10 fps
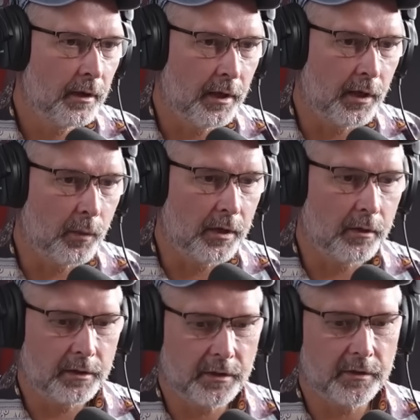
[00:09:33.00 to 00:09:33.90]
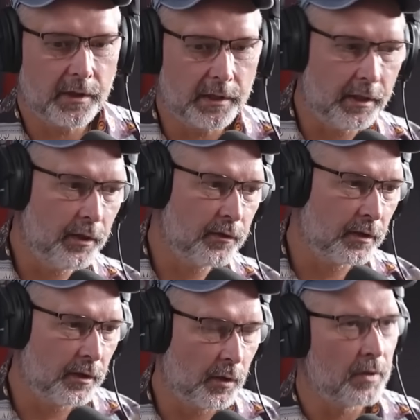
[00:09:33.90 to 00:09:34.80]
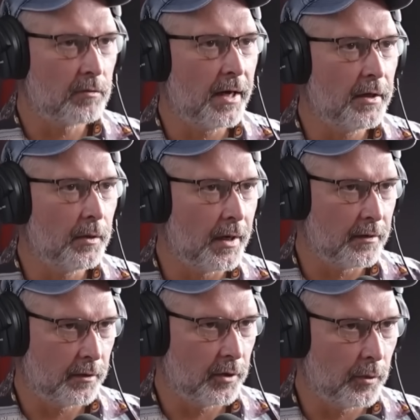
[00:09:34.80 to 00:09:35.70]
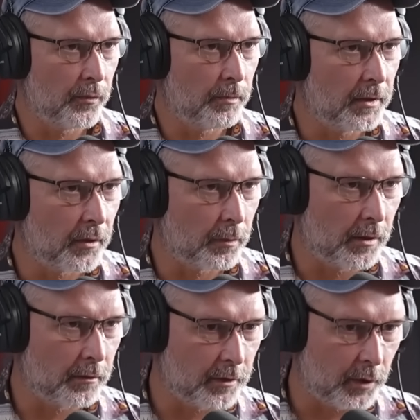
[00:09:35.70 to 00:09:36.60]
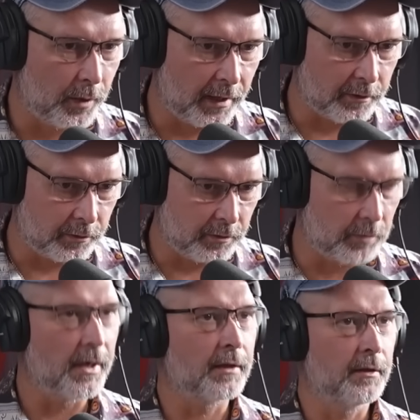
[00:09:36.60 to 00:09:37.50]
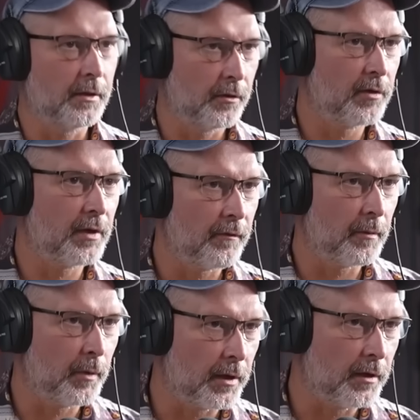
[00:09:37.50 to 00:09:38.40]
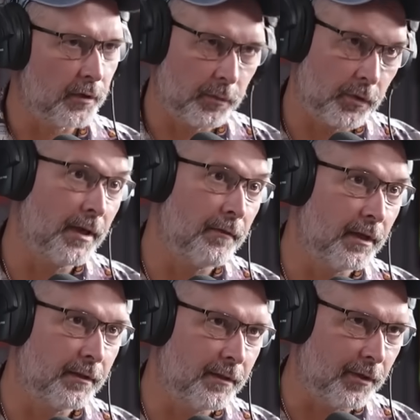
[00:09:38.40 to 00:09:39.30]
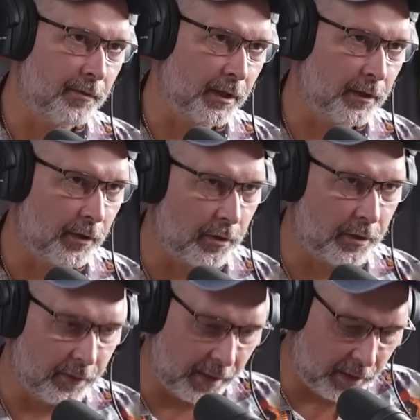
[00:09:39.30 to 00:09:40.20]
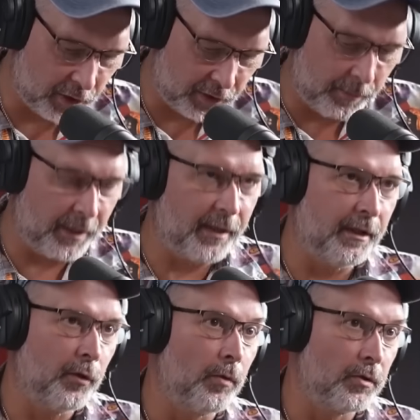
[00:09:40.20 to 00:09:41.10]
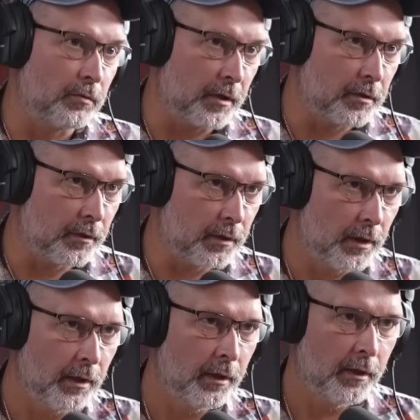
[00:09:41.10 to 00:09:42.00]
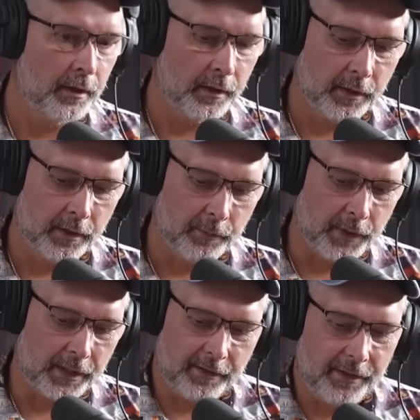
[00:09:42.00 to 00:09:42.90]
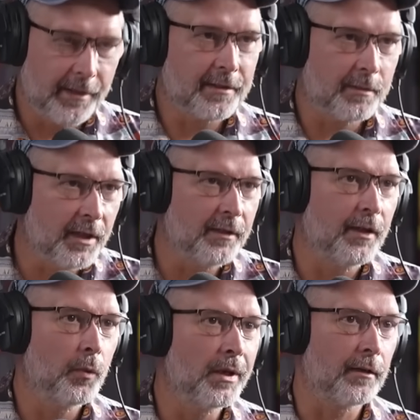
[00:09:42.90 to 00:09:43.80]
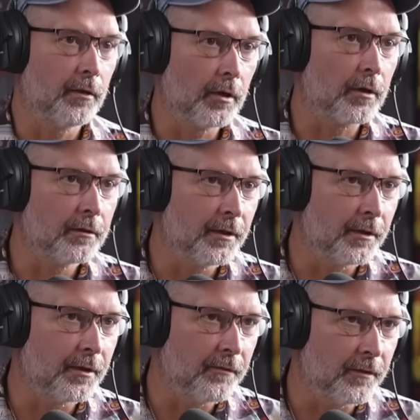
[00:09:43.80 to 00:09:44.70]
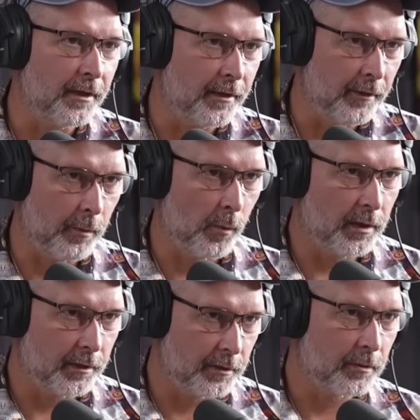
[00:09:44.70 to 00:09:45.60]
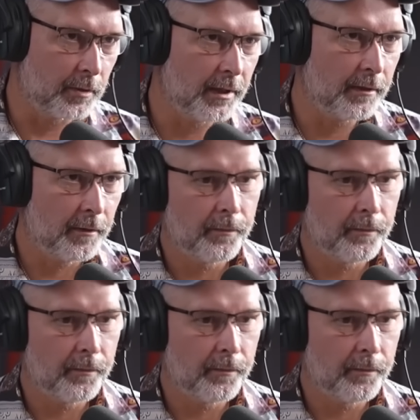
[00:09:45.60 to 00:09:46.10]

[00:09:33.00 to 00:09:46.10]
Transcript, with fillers: You know, we don't necessarily use it you know with radioisotopes because we don't know how to direct you know those alpha particles. We don't have that you know technological. They just emit it in all directions. Mm. But it doesn't mean you know we can learn you know if we if we wanted to, right?